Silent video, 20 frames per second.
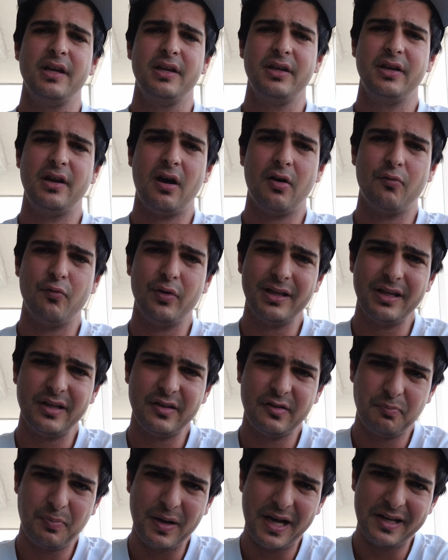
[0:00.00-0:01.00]
you know really
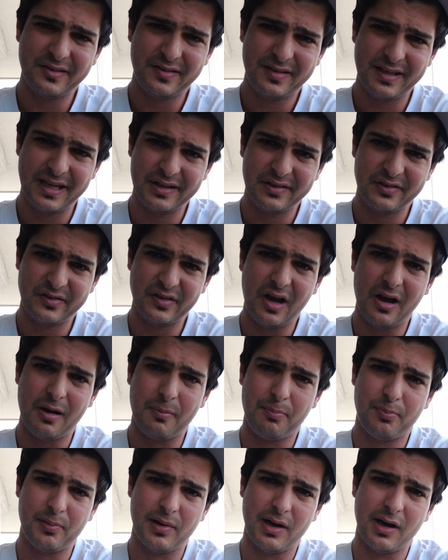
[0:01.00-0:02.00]
spice things
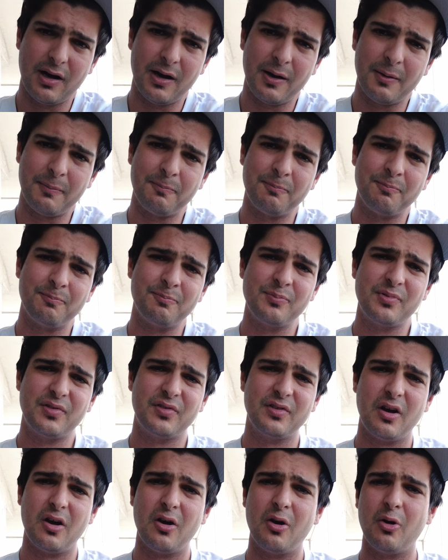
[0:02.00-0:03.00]
up. Um,
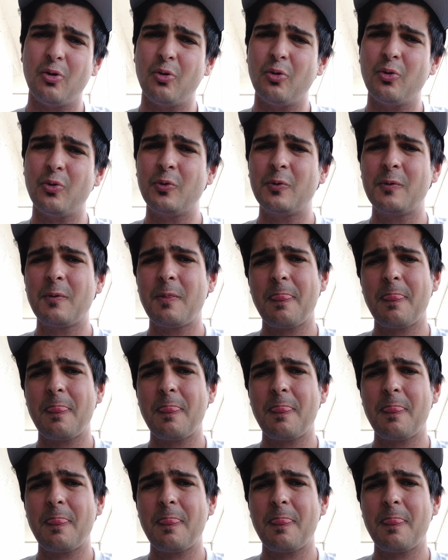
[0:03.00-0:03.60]
so